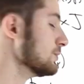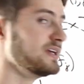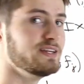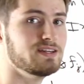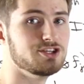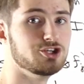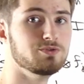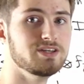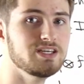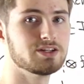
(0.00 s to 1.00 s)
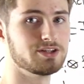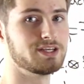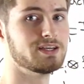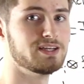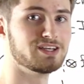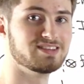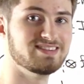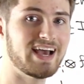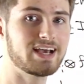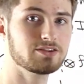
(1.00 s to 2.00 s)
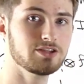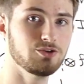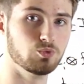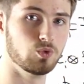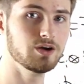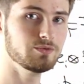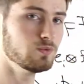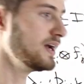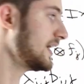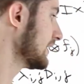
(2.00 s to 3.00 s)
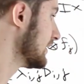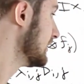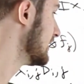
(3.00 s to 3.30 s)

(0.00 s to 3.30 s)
written uniquely in exactly one way